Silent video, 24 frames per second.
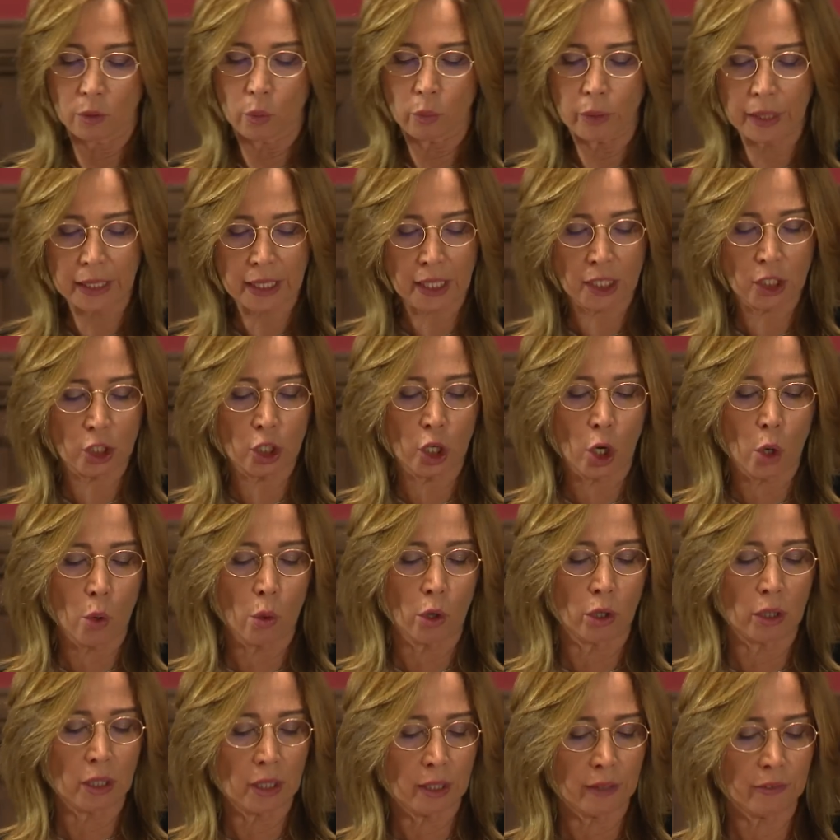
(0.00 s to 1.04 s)
We can go
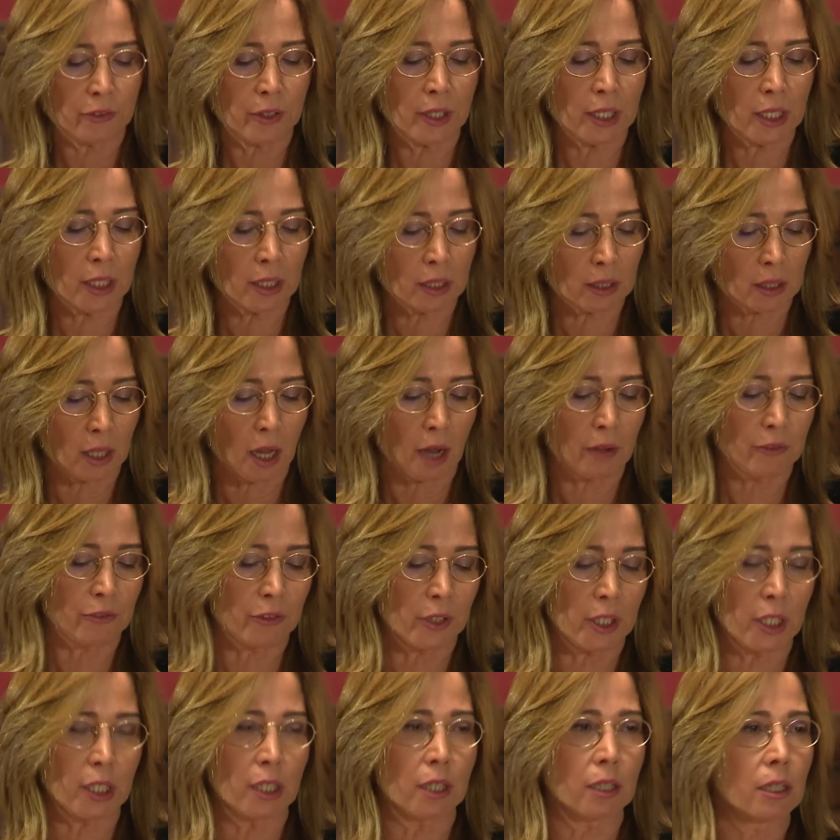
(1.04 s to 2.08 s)
on living,
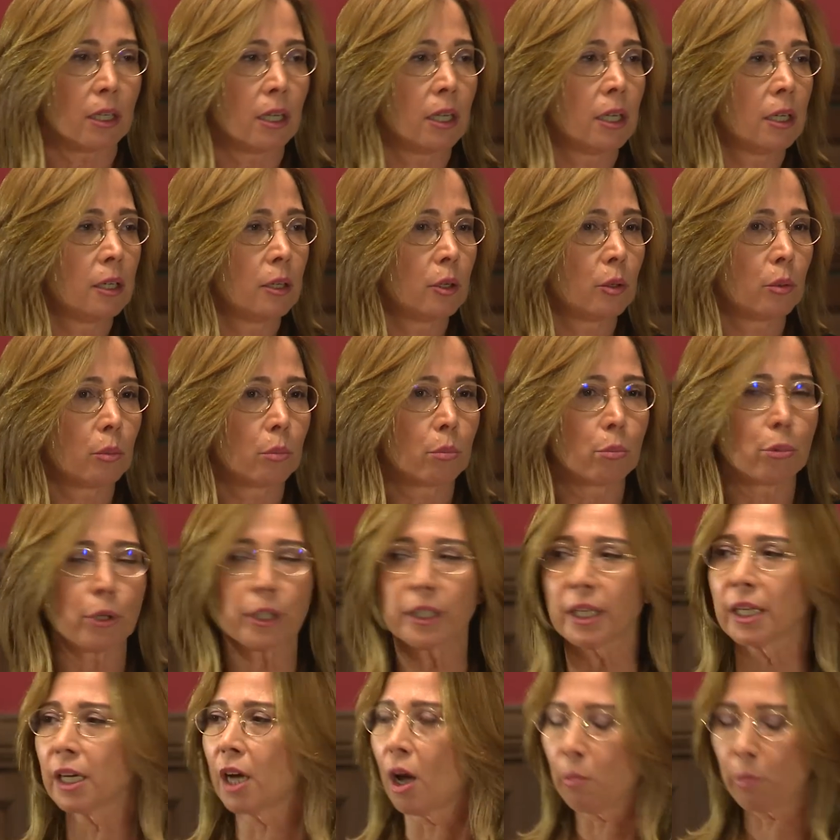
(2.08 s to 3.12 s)
loving,
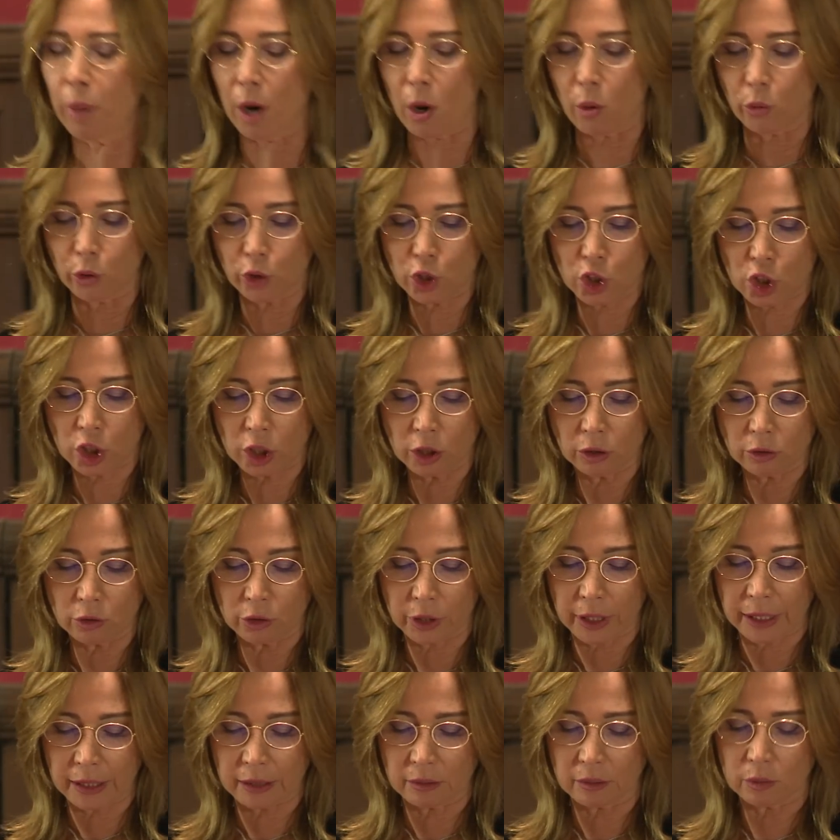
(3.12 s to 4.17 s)
bringing up our
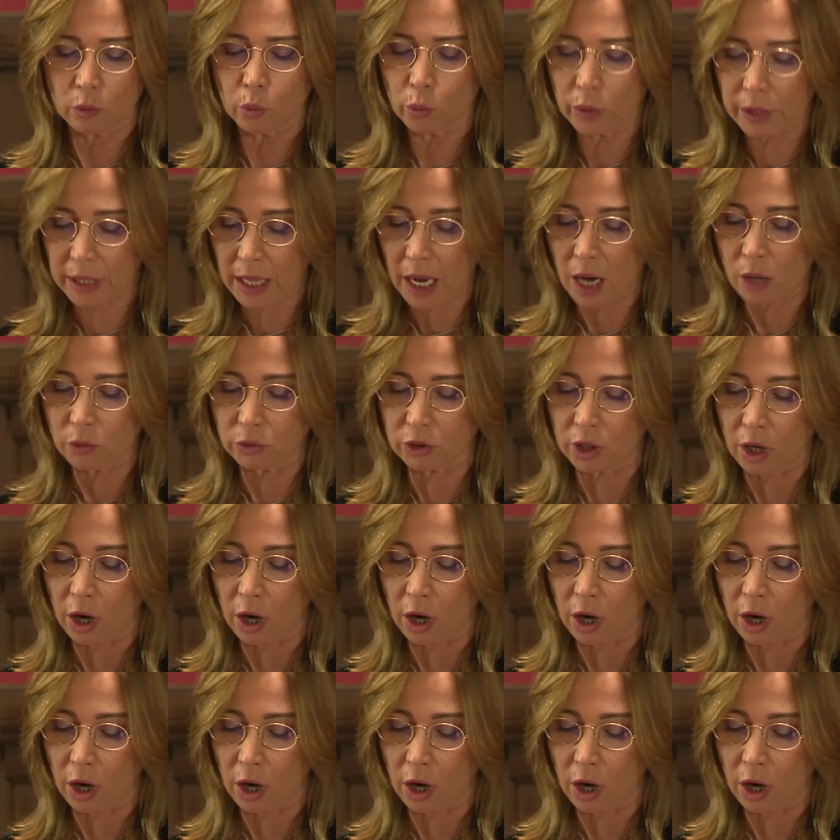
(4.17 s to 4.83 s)
children without